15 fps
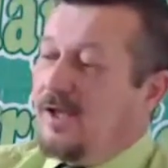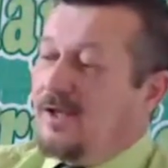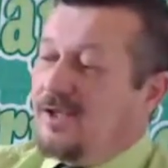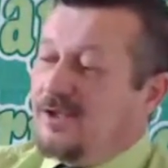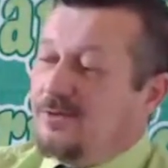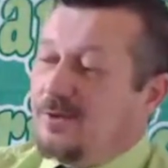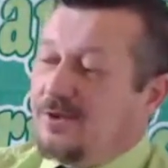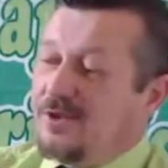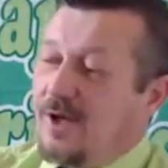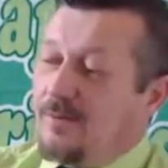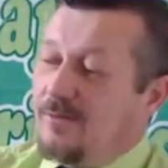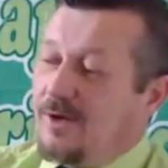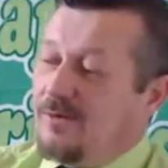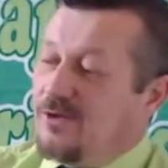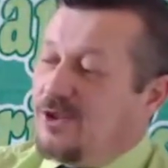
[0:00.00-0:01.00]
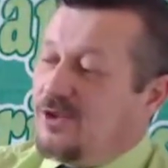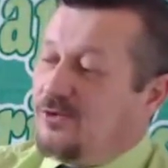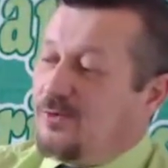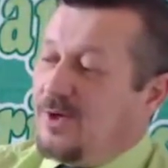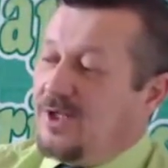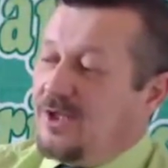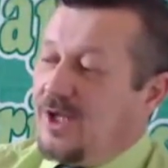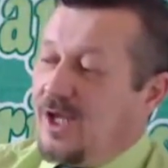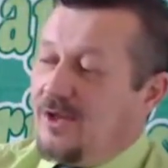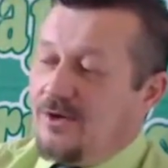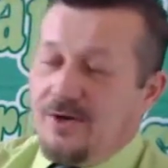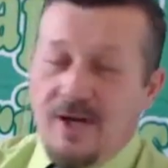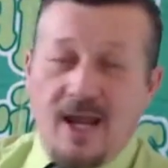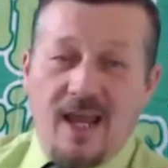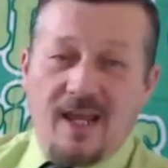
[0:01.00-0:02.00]
this was something I was just reading the other
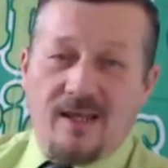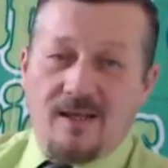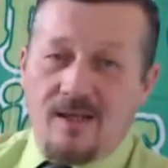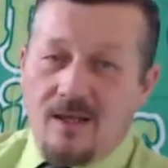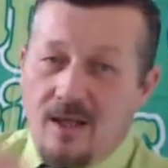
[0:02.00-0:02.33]
day.